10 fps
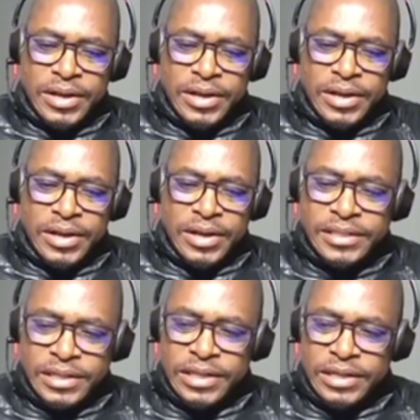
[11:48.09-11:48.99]

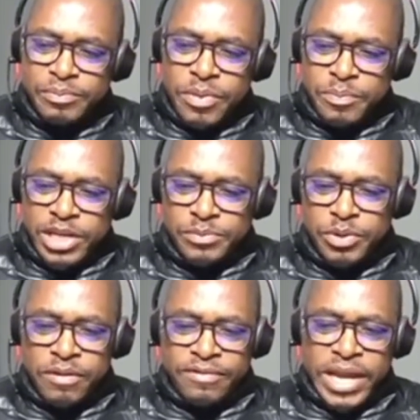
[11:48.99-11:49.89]
set the Part
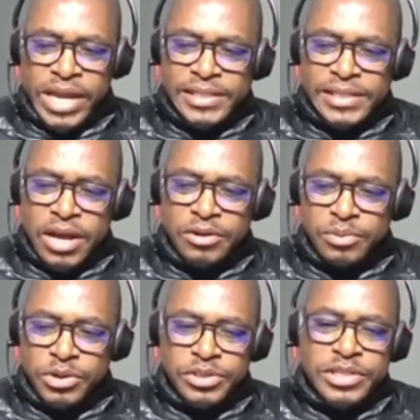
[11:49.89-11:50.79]
B of our case down
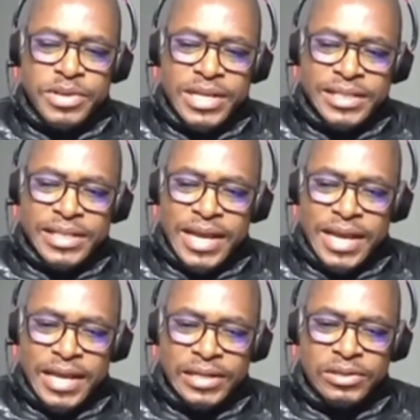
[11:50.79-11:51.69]
because the minister
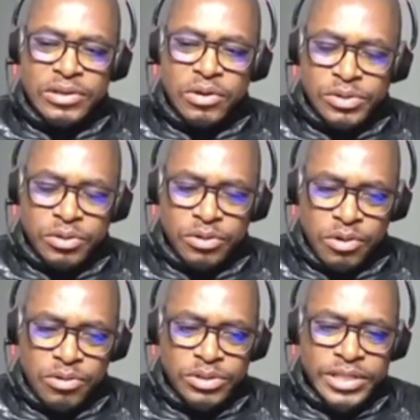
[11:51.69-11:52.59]
had also
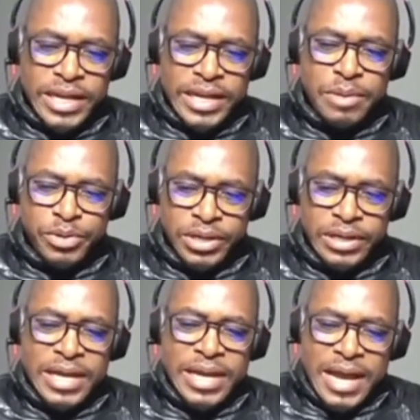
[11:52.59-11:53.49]
launched an
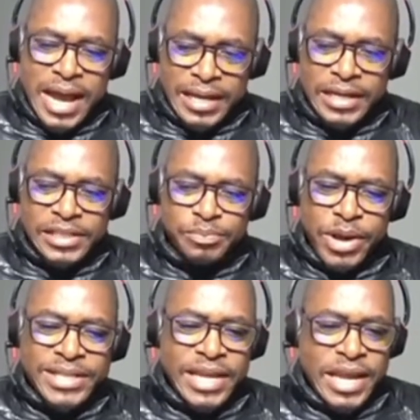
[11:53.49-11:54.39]
appeal against
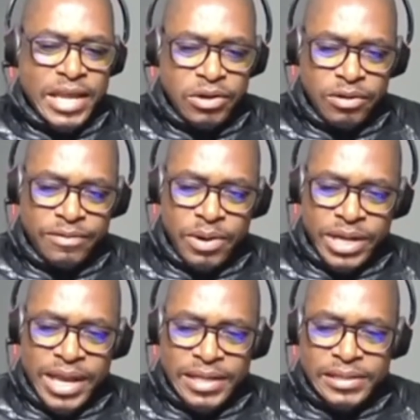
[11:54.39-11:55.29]
Part A of our
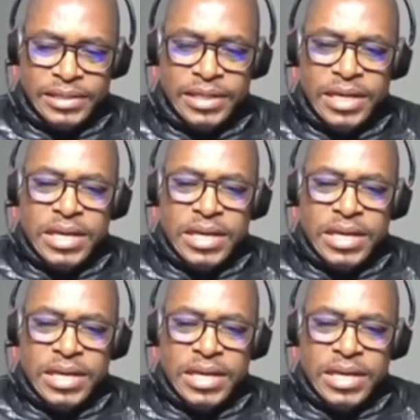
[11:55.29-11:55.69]
case.